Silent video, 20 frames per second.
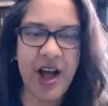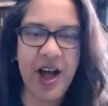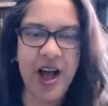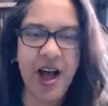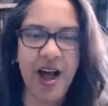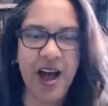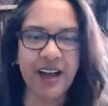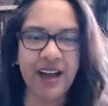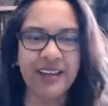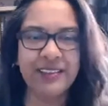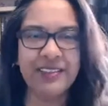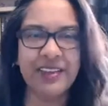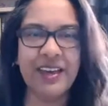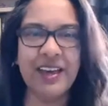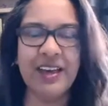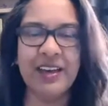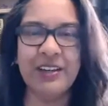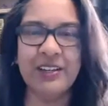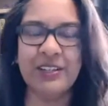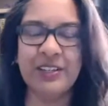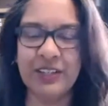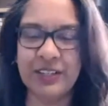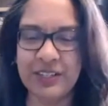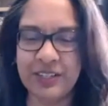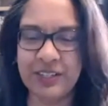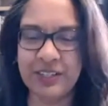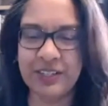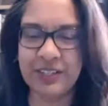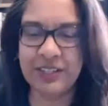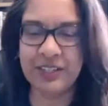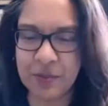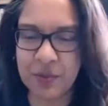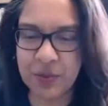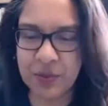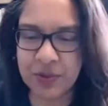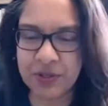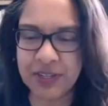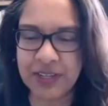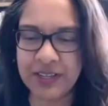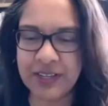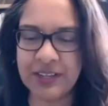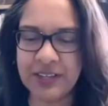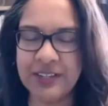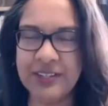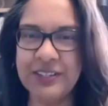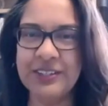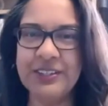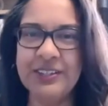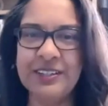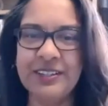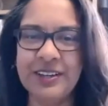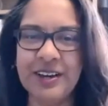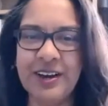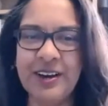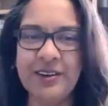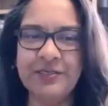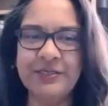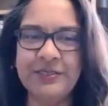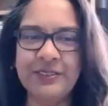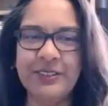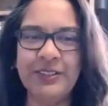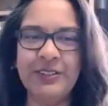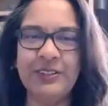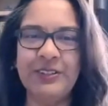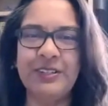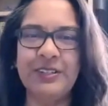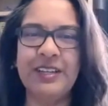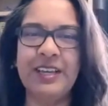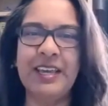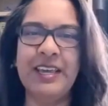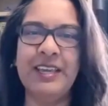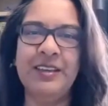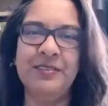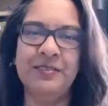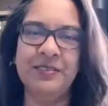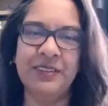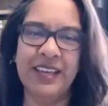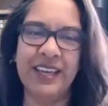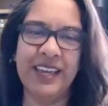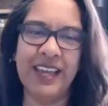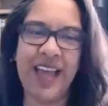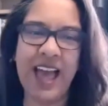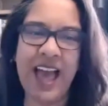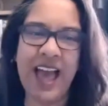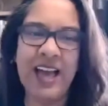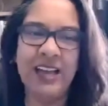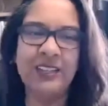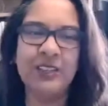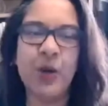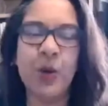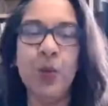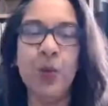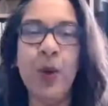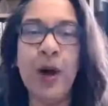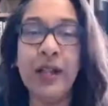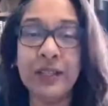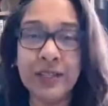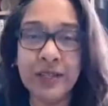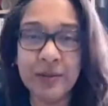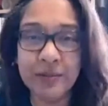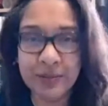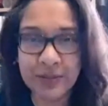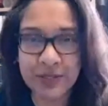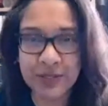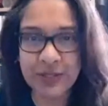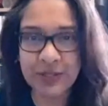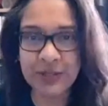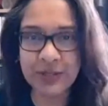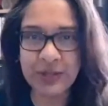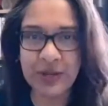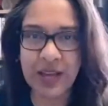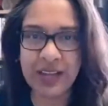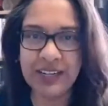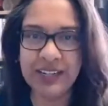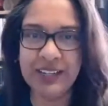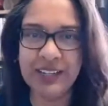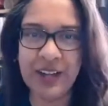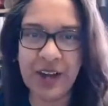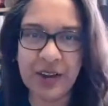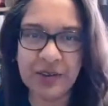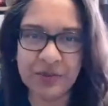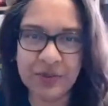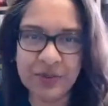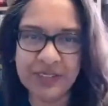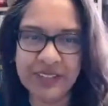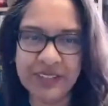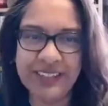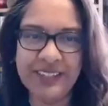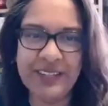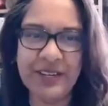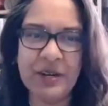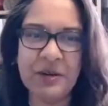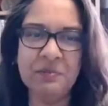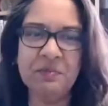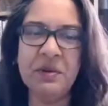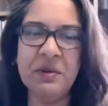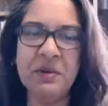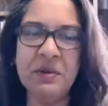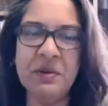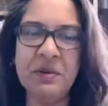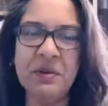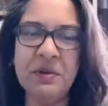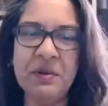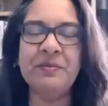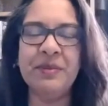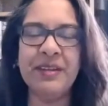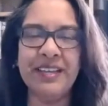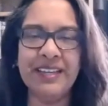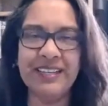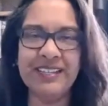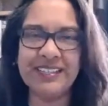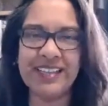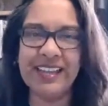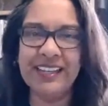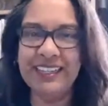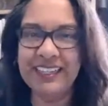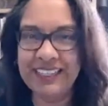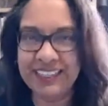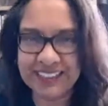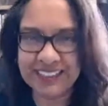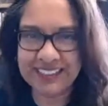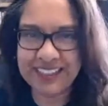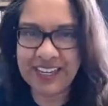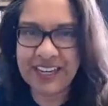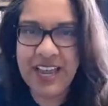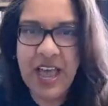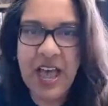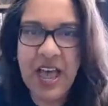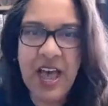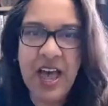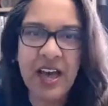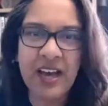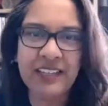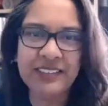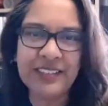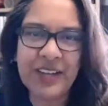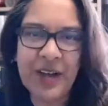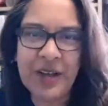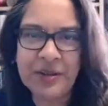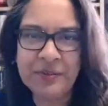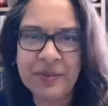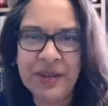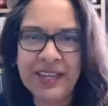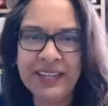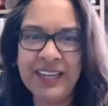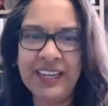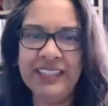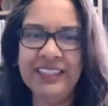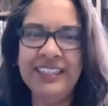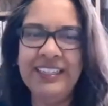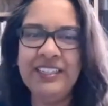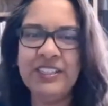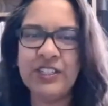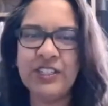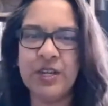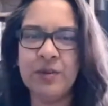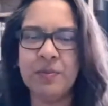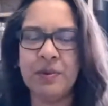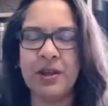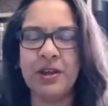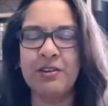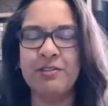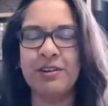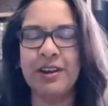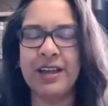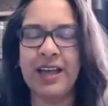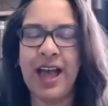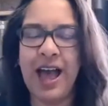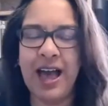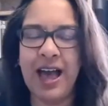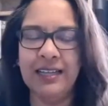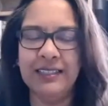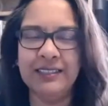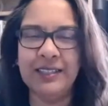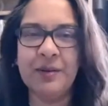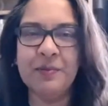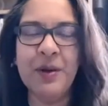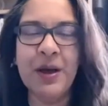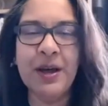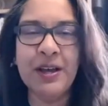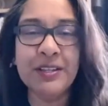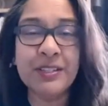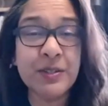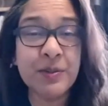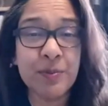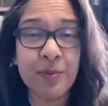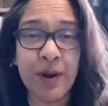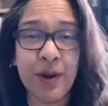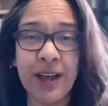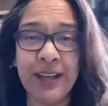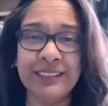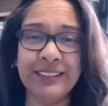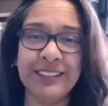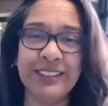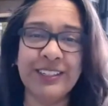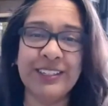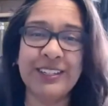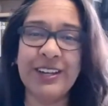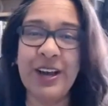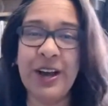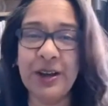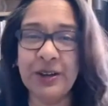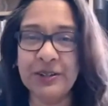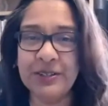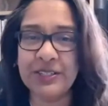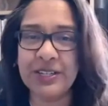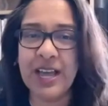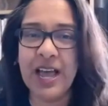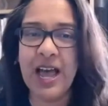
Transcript: Hi there, good morning, good afternoon, good evening, and welcome to Live with Leila. My name is Leila Singh, and I'm a leadership, career, and personal brand coach.